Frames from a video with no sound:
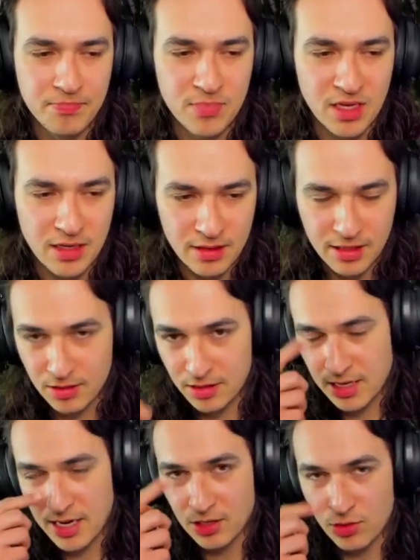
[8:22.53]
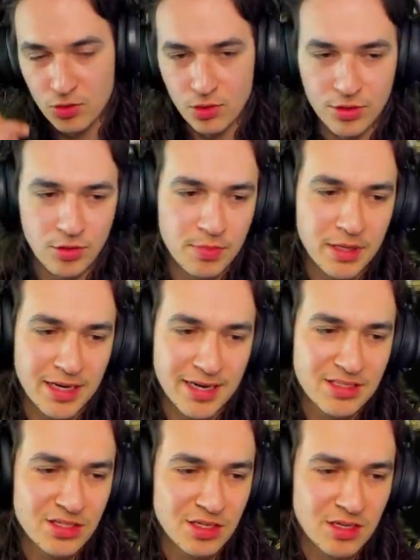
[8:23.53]
They look kind of cool though, but I
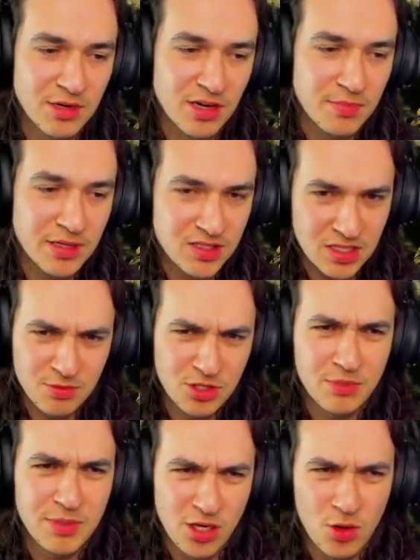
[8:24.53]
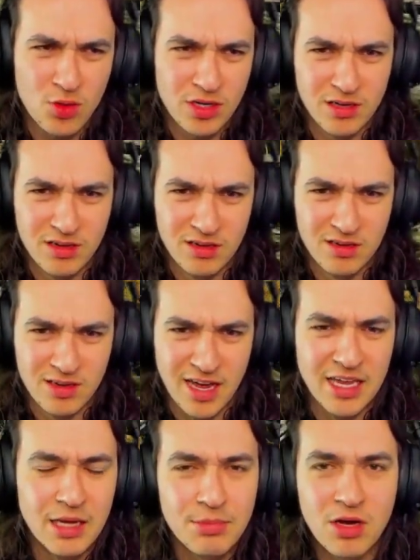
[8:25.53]
took them off because I'm trying to be Conan. I
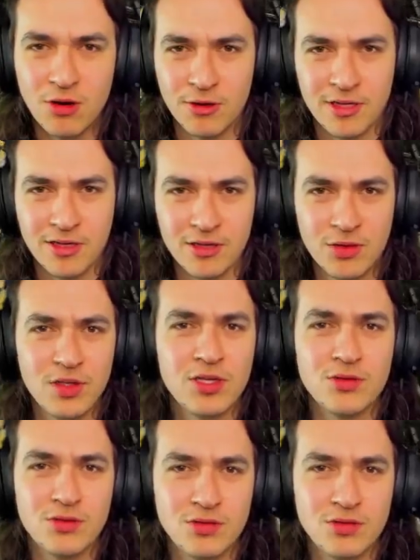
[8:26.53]
am Conan. Who are you?